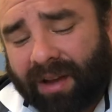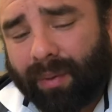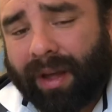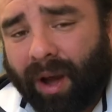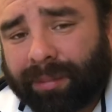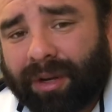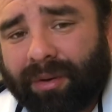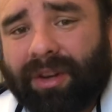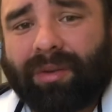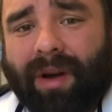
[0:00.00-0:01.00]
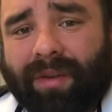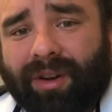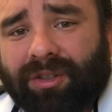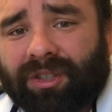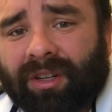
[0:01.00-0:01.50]
we helped you in your
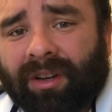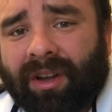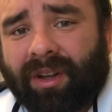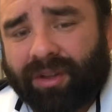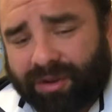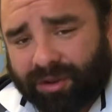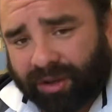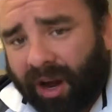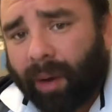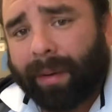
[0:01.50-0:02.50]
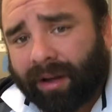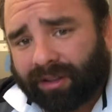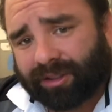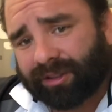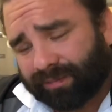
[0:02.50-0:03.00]
revolution, you should help
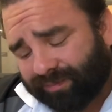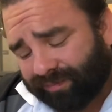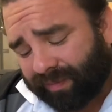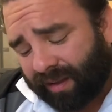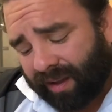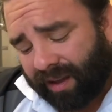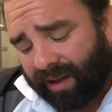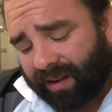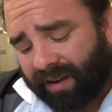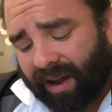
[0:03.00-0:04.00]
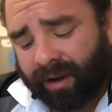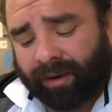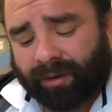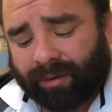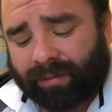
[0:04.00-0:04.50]
us.
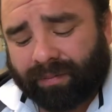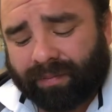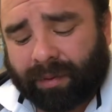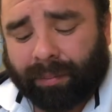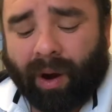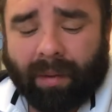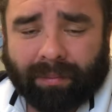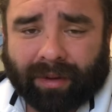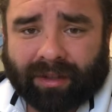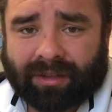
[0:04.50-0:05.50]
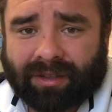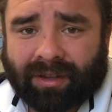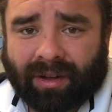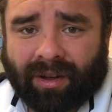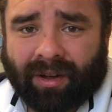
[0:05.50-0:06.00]
Now, the problem is,
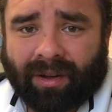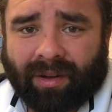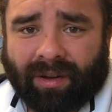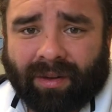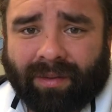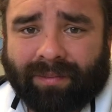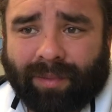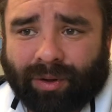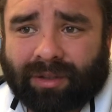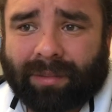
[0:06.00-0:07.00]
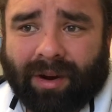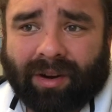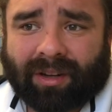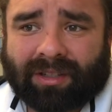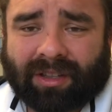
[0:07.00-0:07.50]
most
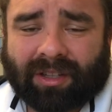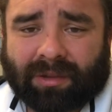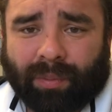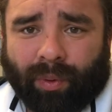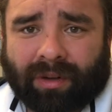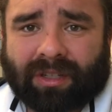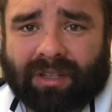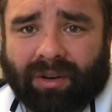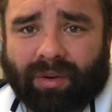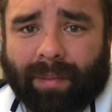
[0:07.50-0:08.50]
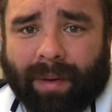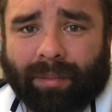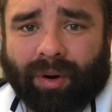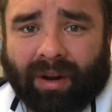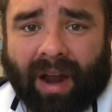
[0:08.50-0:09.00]
Americans at this point still
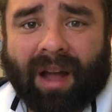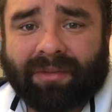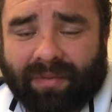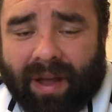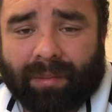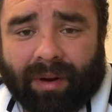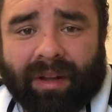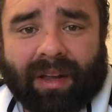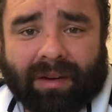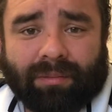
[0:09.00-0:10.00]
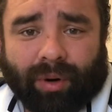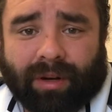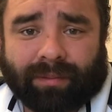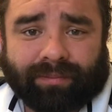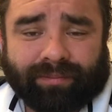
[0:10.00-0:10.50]
remember and have family in
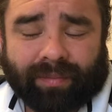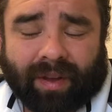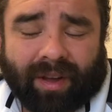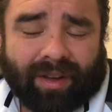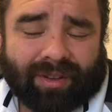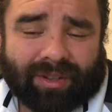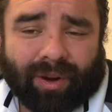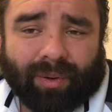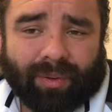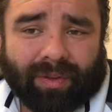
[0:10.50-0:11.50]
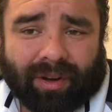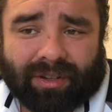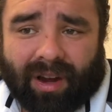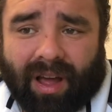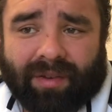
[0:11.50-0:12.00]
Britain. So there's
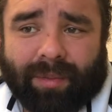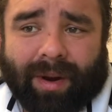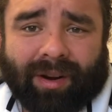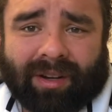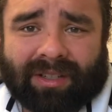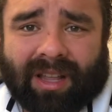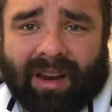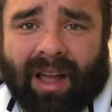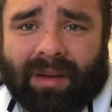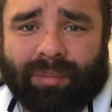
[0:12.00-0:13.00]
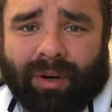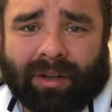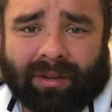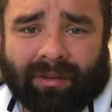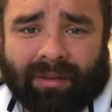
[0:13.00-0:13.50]
a lot of Americans that like Britain.